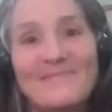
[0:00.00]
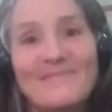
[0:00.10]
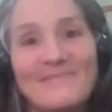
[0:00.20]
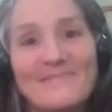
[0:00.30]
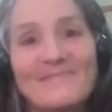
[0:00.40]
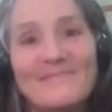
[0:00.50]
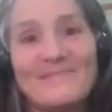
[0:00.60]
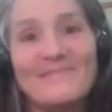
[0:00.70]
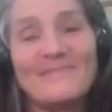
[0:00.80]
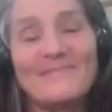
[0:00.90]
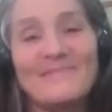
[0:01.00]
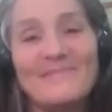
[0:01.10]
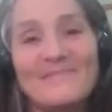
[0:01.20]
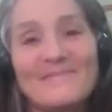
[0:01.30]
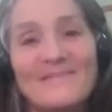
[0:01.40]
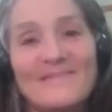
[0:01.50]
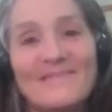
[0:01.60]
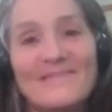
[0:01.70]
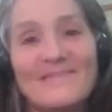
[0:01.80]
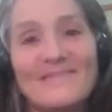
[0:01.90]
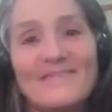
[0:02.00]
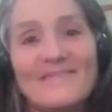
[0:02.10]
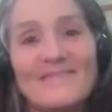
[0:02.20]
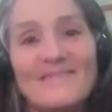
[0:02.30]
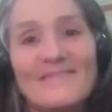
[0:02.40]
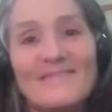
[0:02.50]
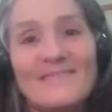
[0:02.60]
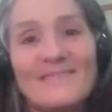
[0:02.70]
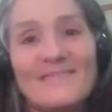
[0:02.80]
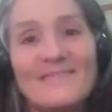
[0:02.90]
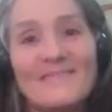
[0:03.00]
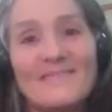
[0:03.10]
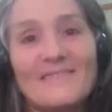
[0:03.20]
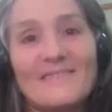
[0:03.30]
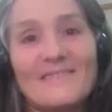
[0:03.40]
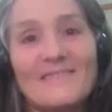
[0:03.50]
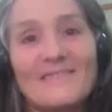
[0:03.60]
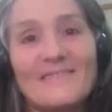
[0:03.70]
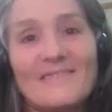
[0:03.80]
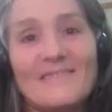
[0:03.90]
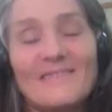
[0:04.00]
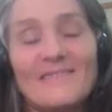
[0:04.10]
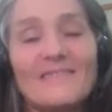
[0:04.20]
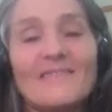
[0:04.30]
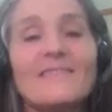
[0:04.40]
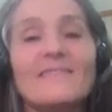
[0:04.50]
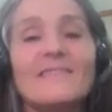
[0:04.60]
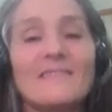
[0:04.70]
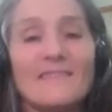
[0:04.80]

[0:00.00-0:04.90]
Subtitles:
No words are spoken by the person on screen.